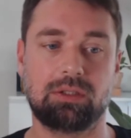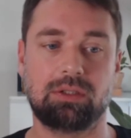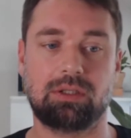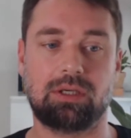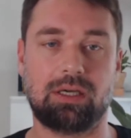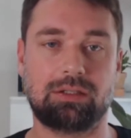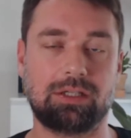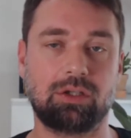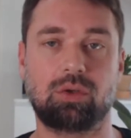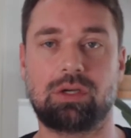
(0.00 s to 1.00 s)
and then you
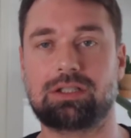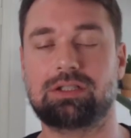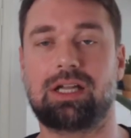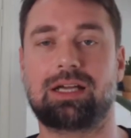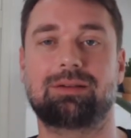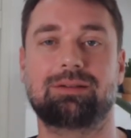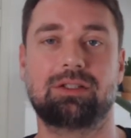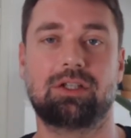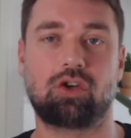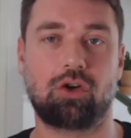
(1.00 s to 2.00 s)
can actually like
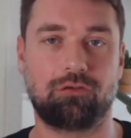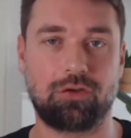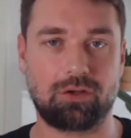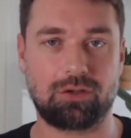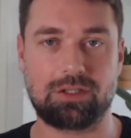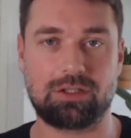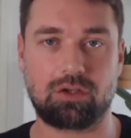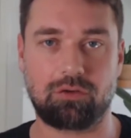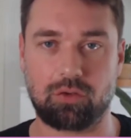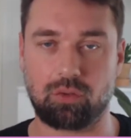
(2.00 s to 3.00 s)
configure these
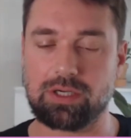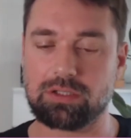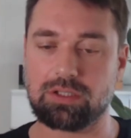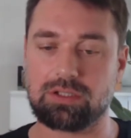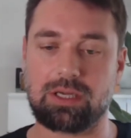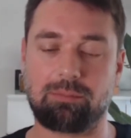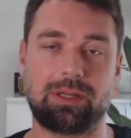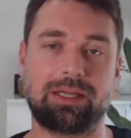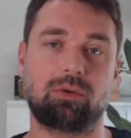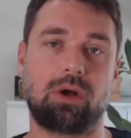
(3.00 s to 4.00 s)
configurations and
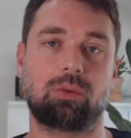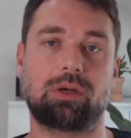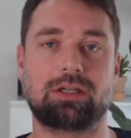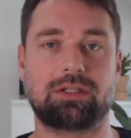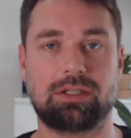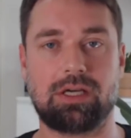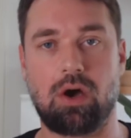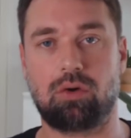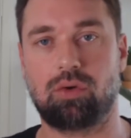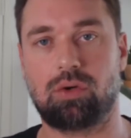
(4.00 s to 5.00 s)
play around with it and see how
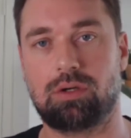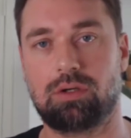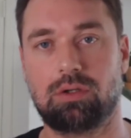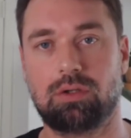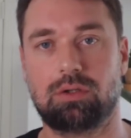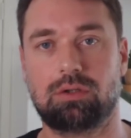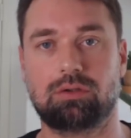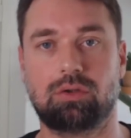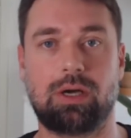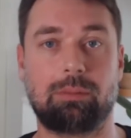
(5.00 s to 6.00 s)

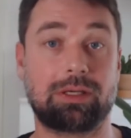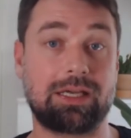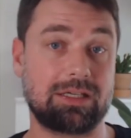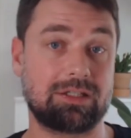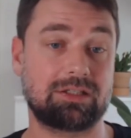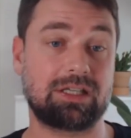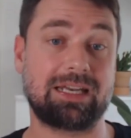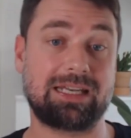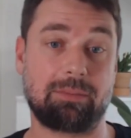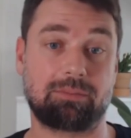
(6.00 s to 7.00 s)
your applications
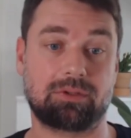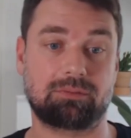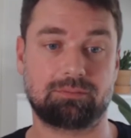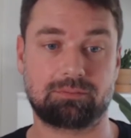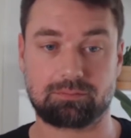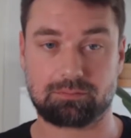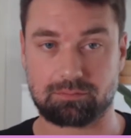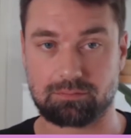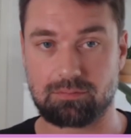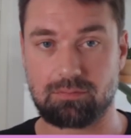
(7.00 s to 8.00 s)
adapt.
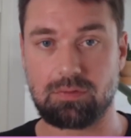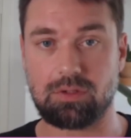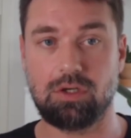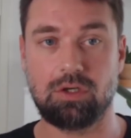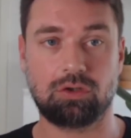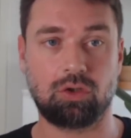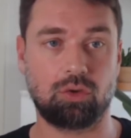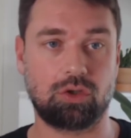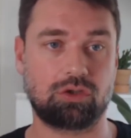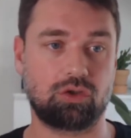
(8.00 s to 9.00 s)
So
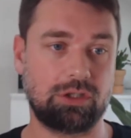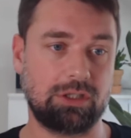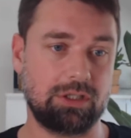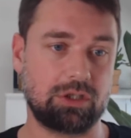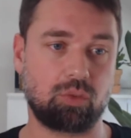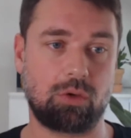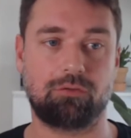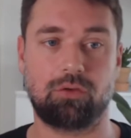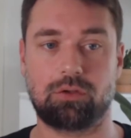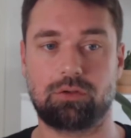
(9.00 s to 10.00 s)
as you see, here's one
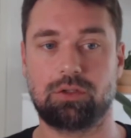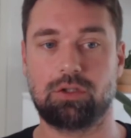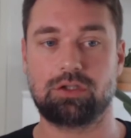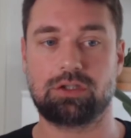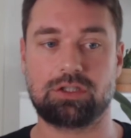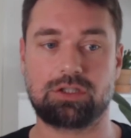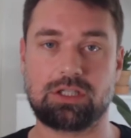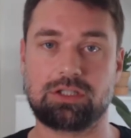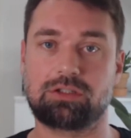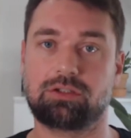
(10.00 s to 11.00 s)
for the
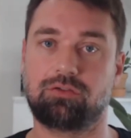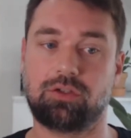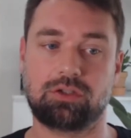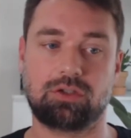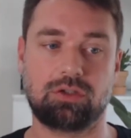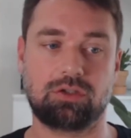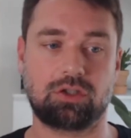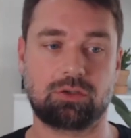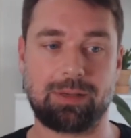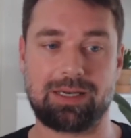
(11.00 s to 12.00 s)
CSS features, the
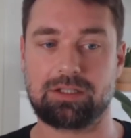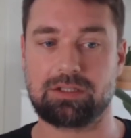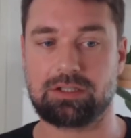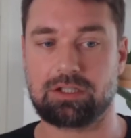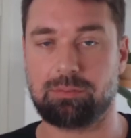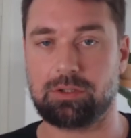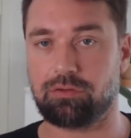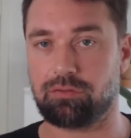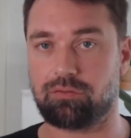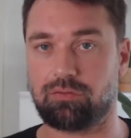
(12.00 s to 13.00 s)
spanning CSS media
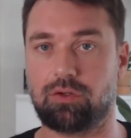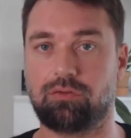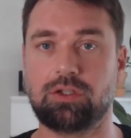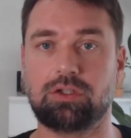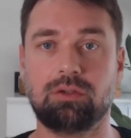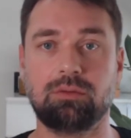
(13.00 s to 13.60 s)
feature.